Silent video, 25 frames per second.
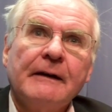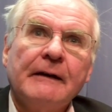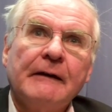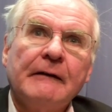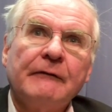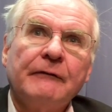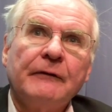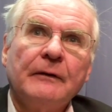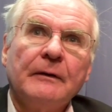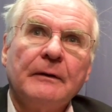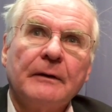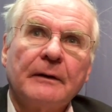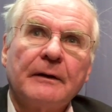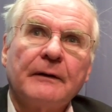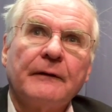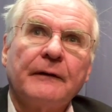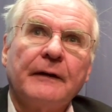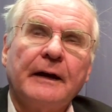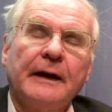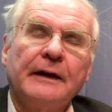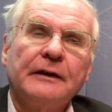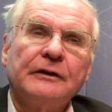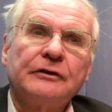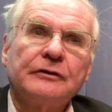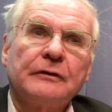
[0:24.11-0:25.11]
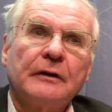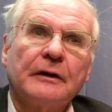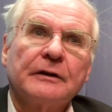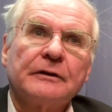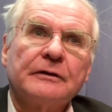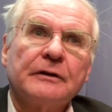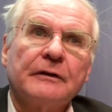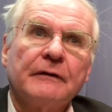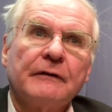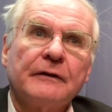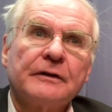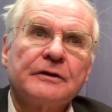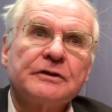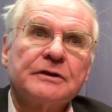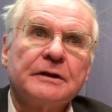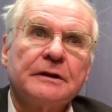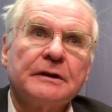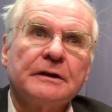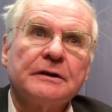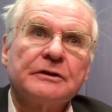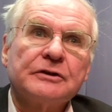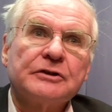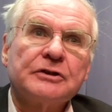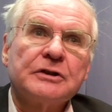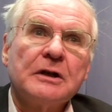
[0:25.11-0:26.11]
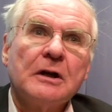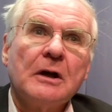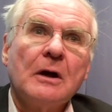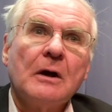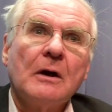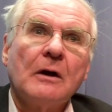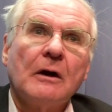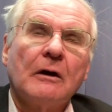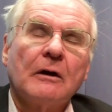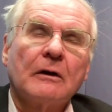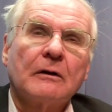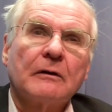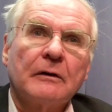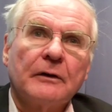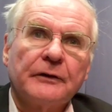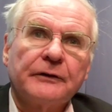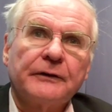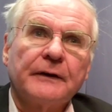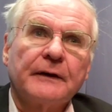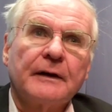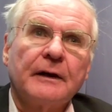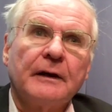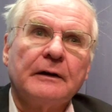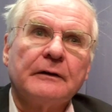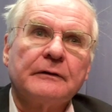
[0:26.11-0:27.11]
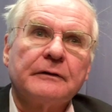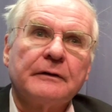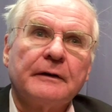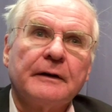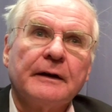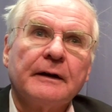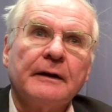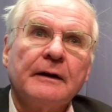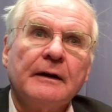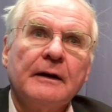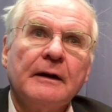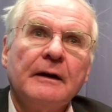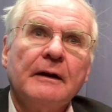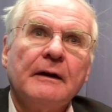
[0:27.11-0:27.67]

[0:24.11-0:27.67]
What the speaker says: if you look at the age structure of the church across the country,